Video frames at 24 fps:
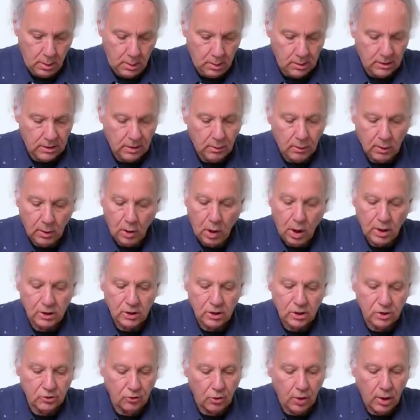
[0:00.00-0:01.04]
So a larger,
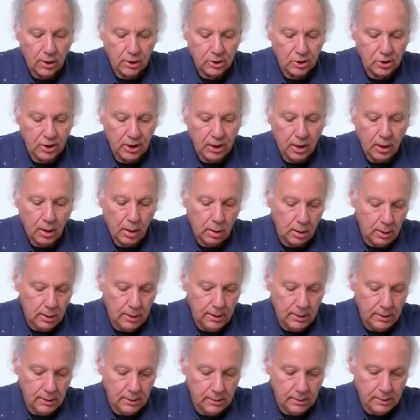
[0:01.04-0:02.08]
stronger shell
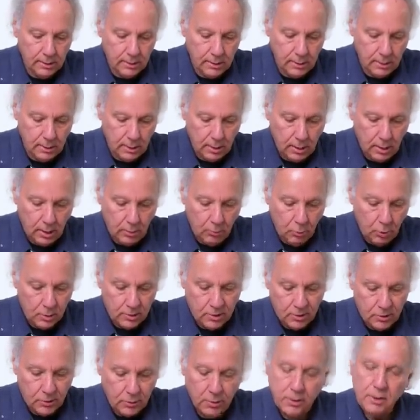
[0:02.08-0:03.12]
is more
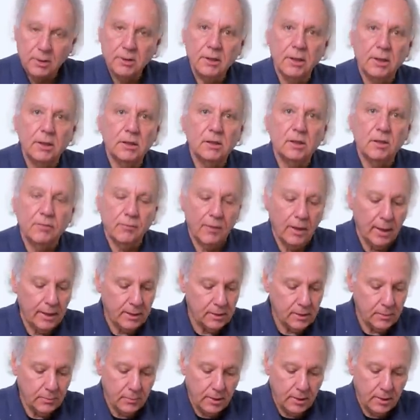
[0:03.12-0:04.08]
suited to this device,